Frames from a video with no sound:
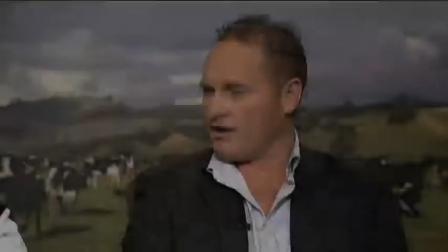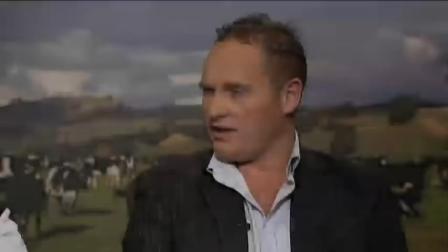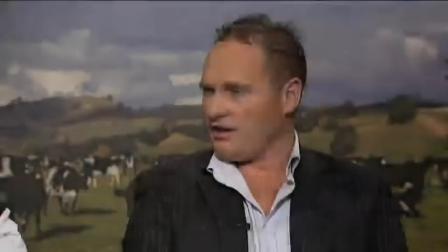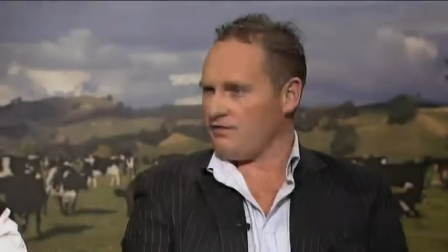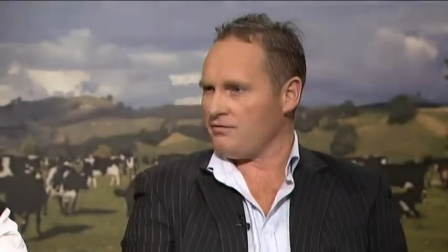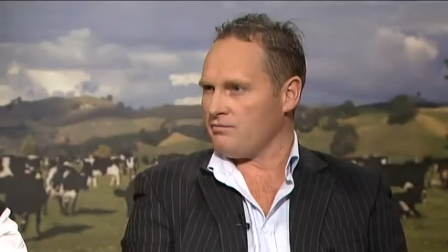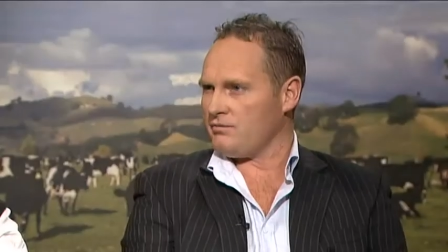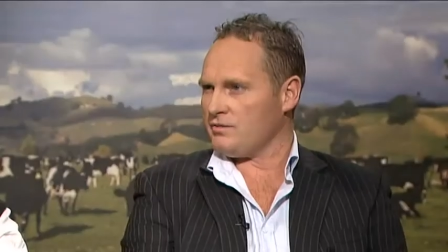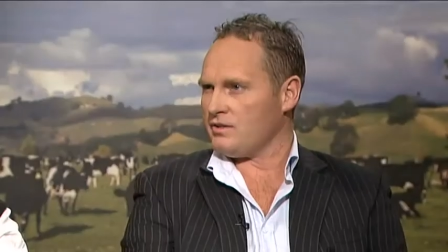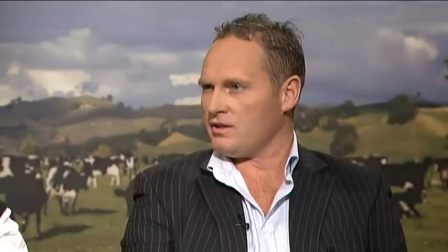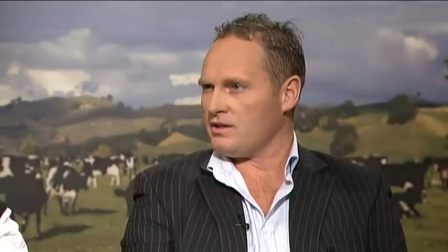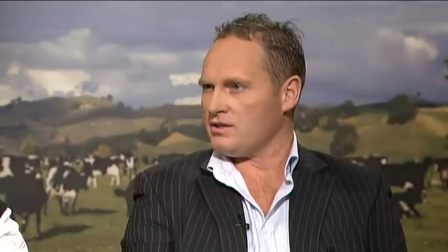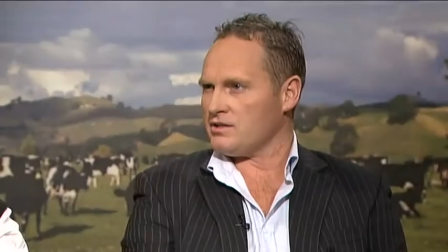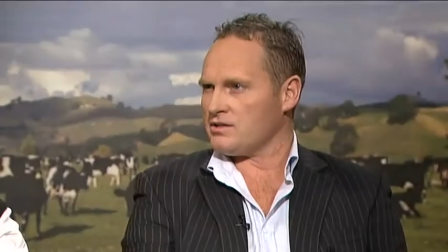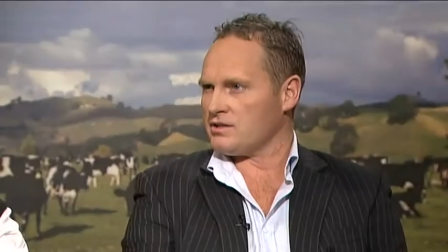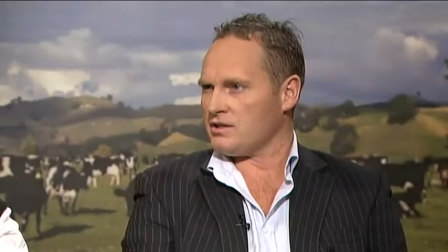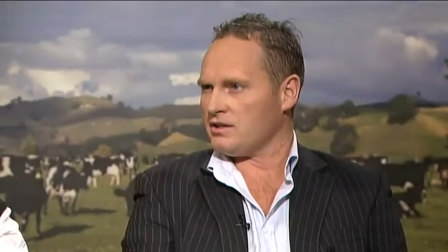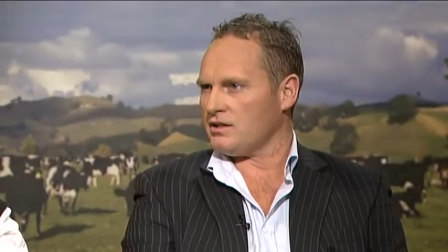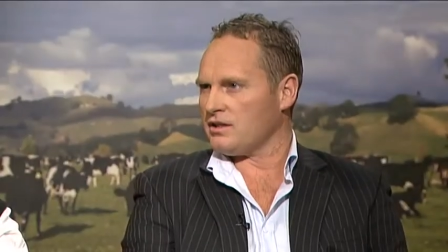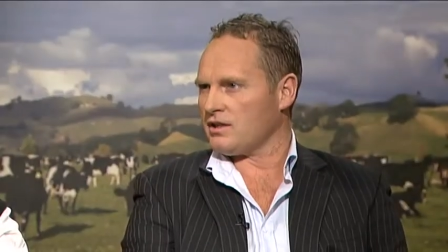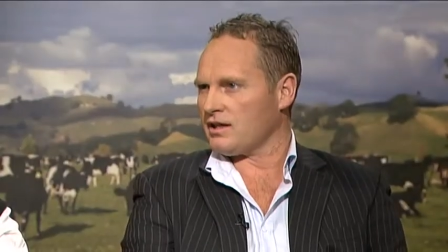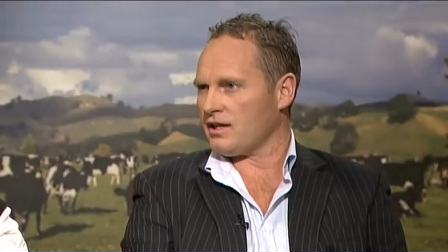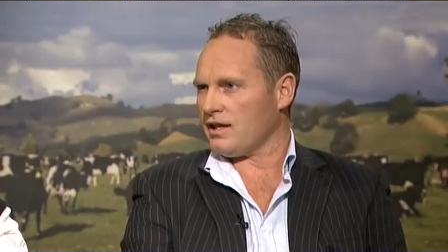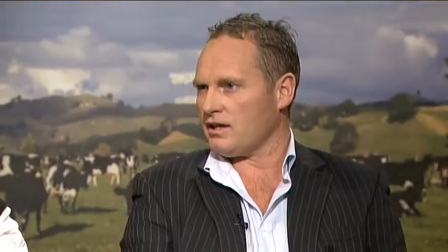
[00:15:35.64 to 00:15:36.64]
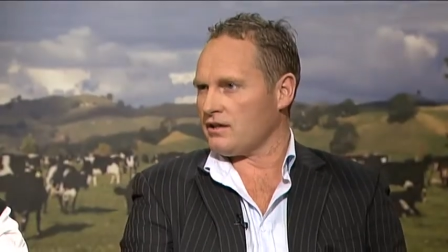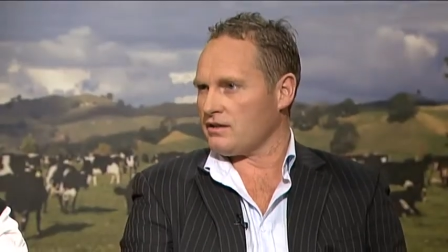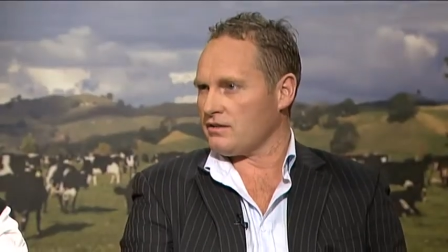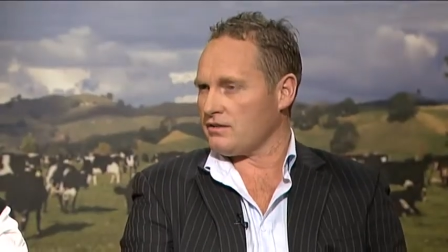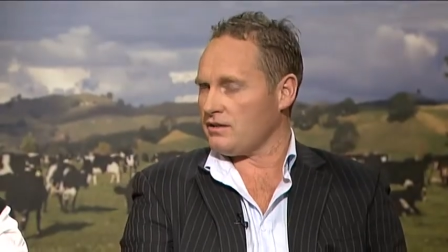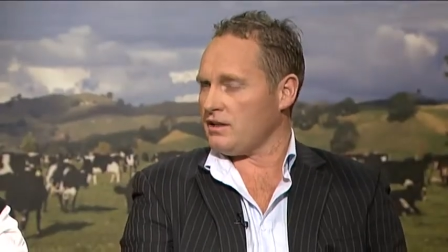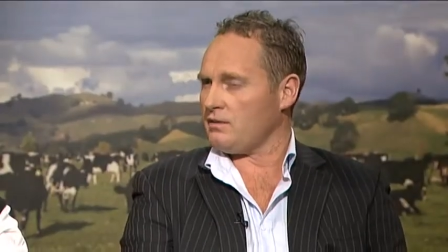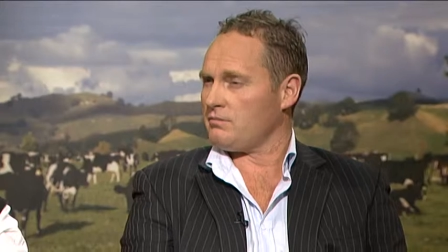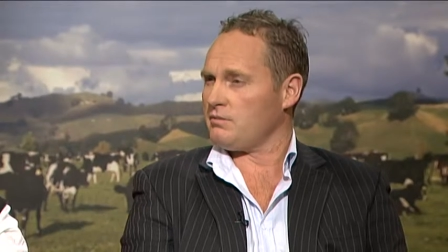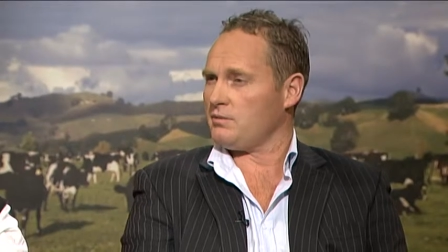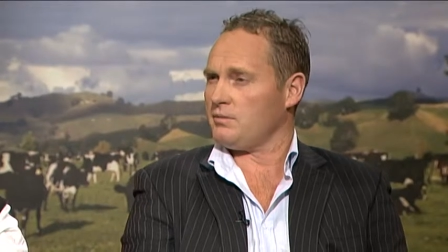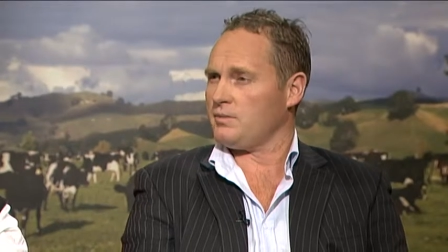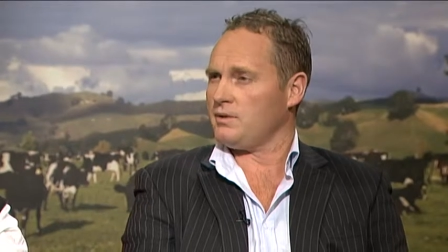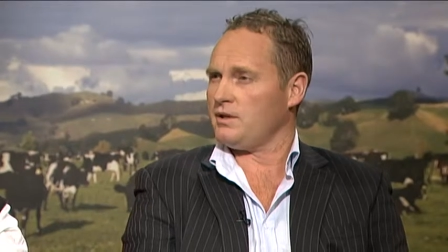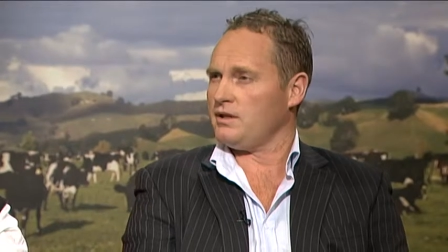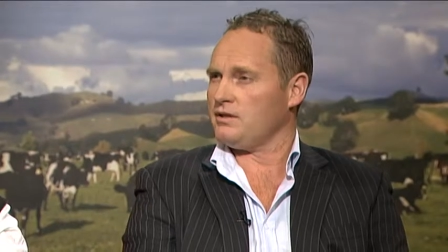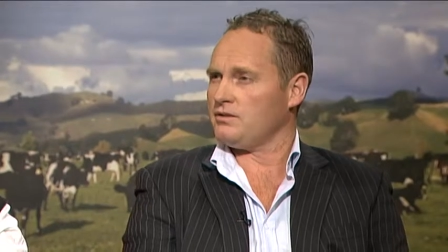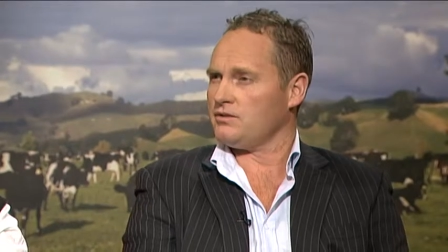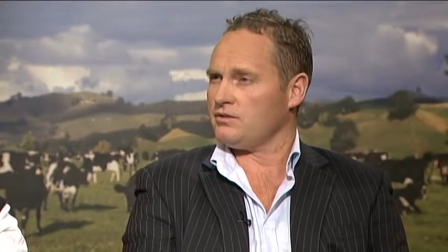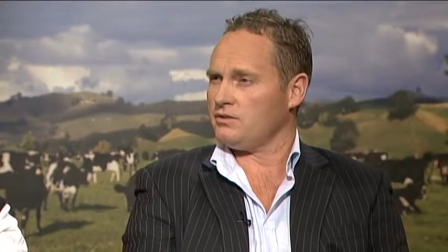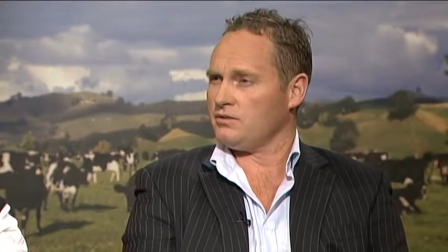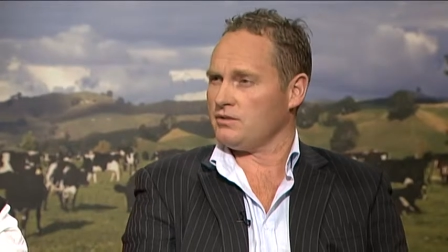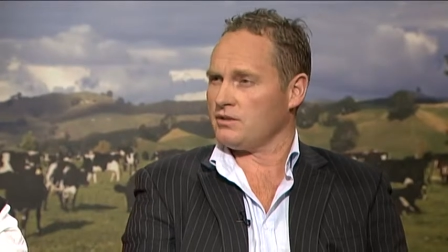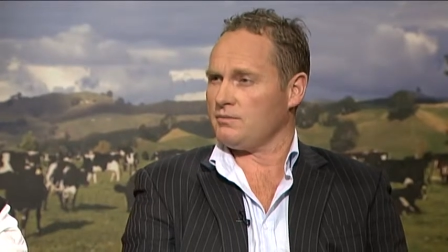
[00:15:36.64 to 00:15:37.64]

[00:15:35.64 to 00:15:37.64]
government has indicated they're prepared to